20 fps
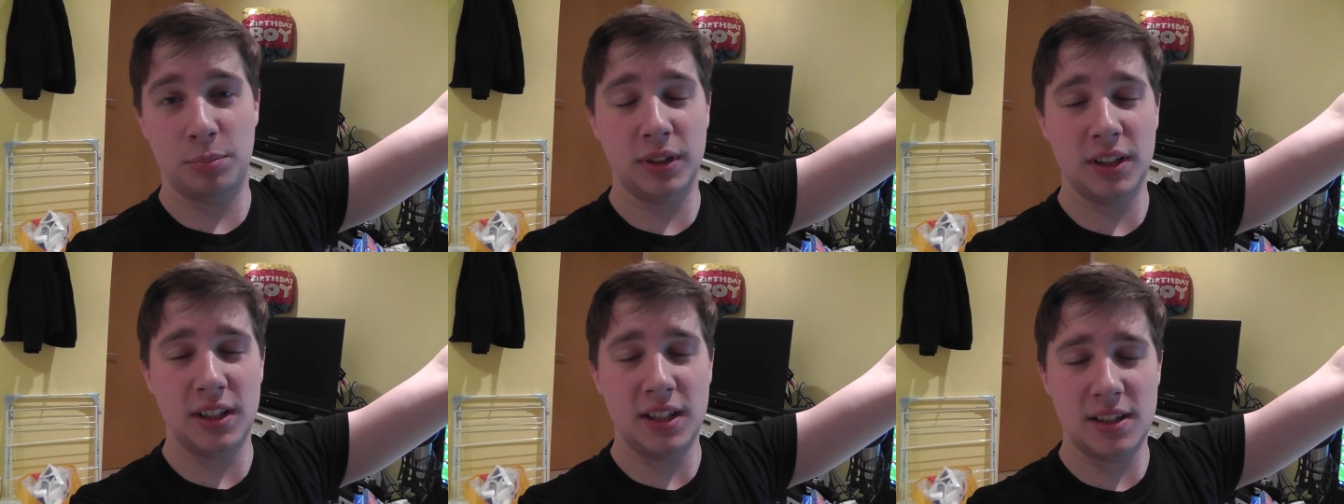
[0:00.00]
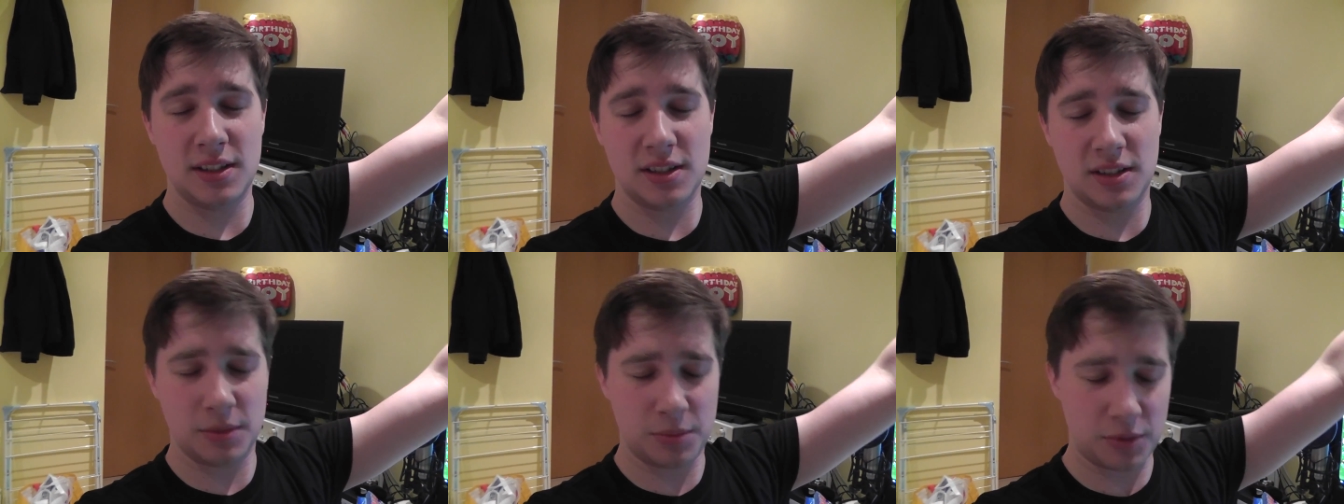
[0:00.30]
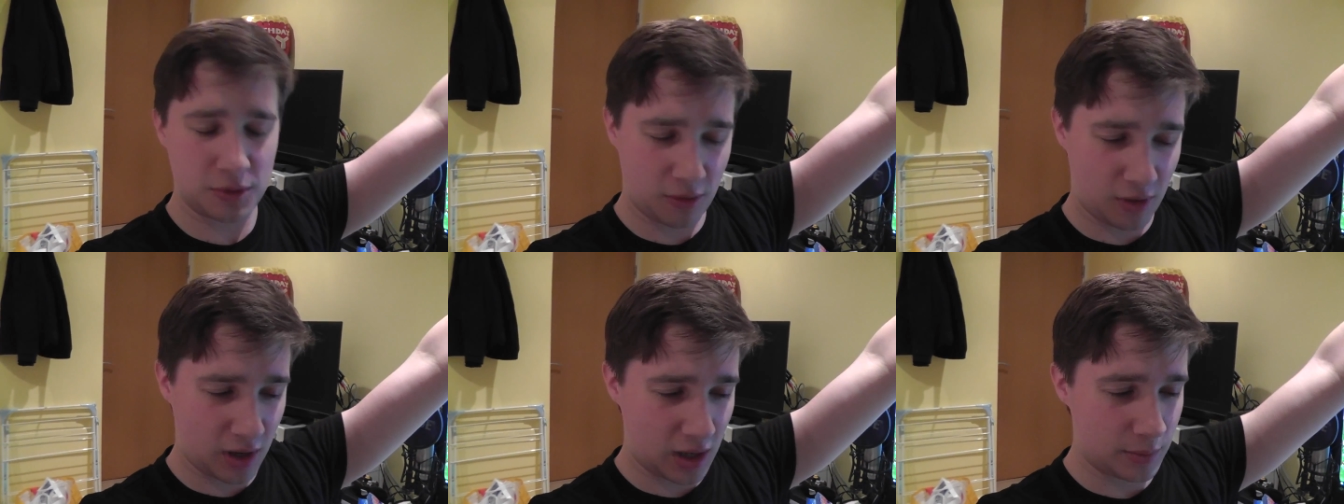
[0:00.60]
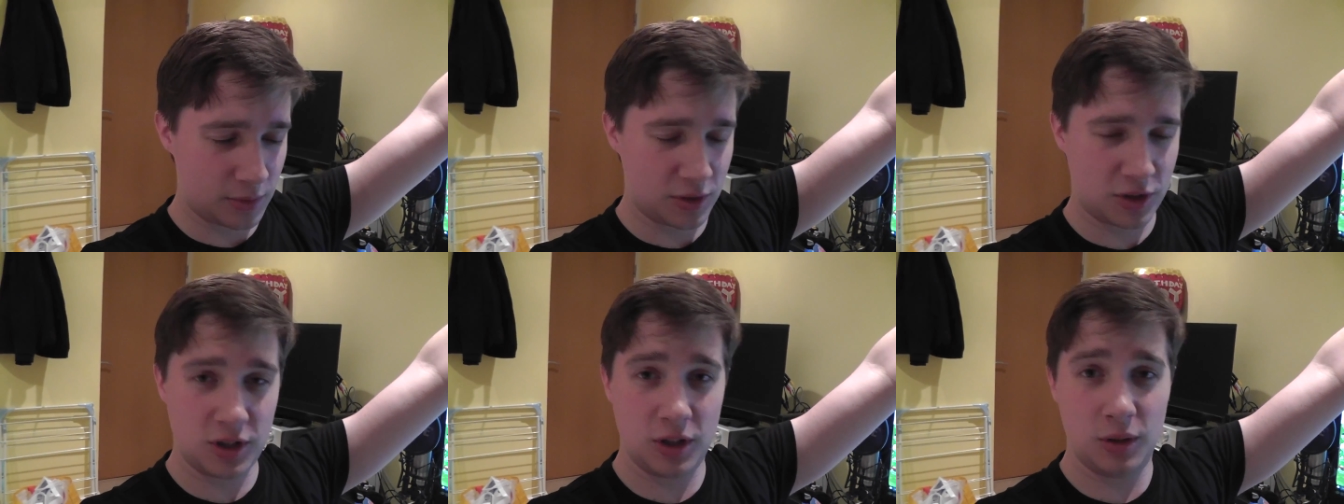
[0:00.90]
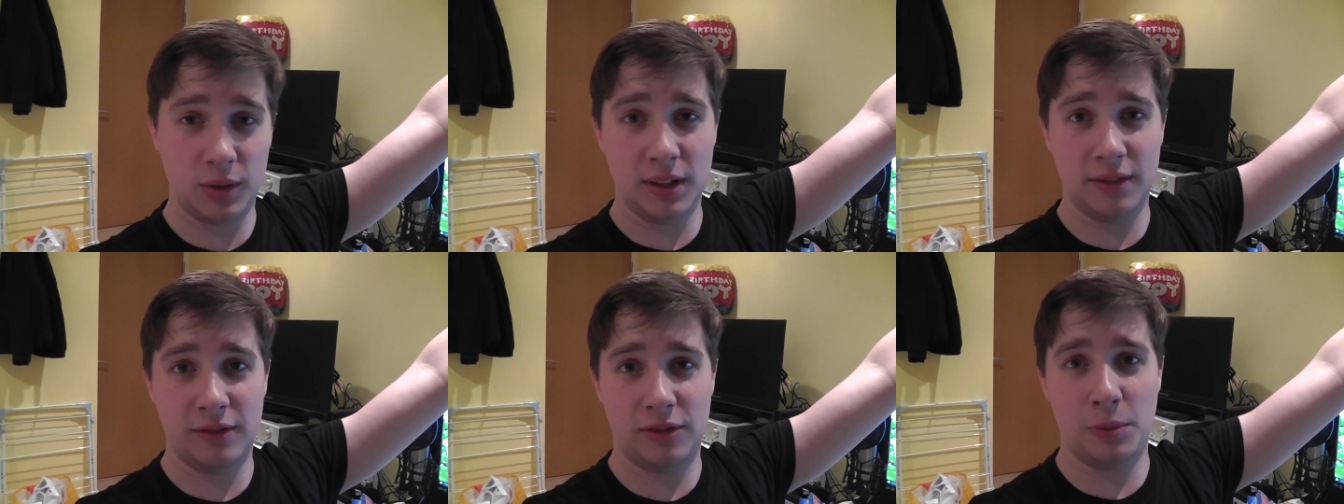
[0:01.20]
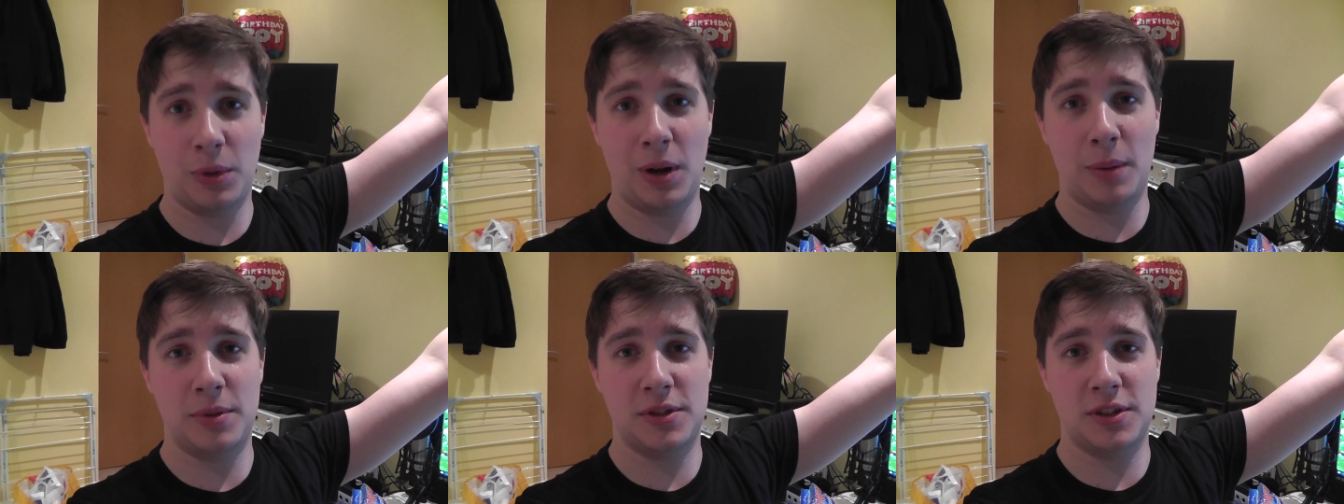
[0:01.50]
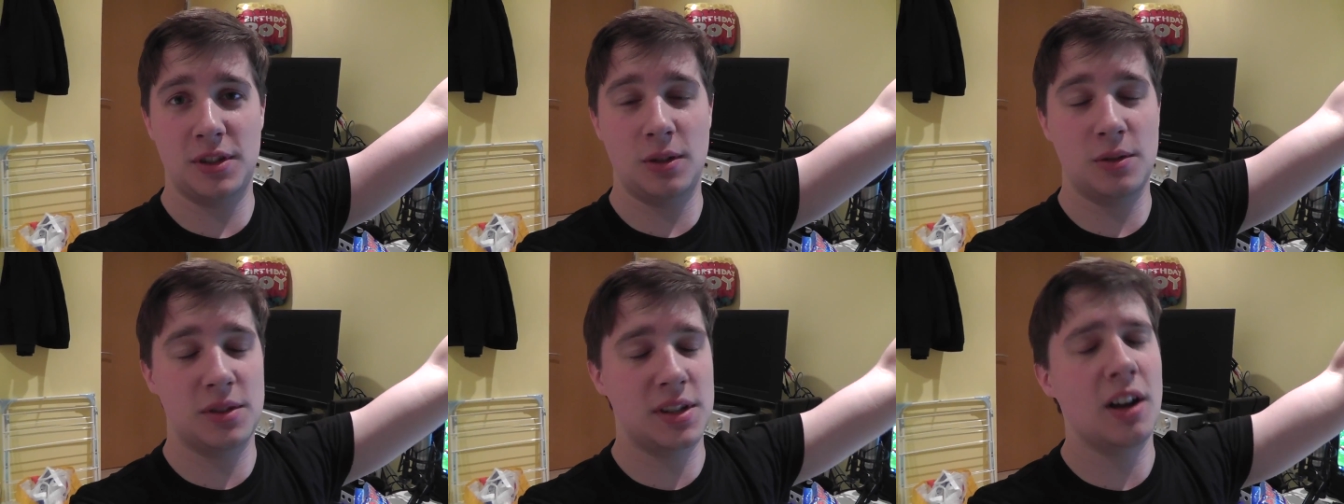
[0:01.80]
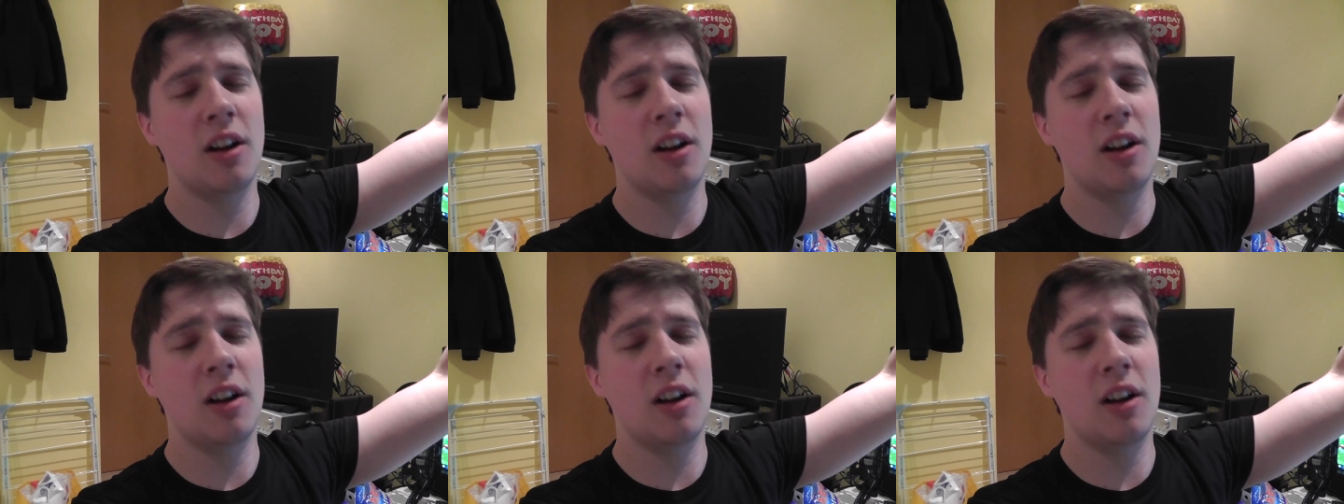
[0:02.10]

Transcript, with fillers: Please subscribe and tune in for more episodes.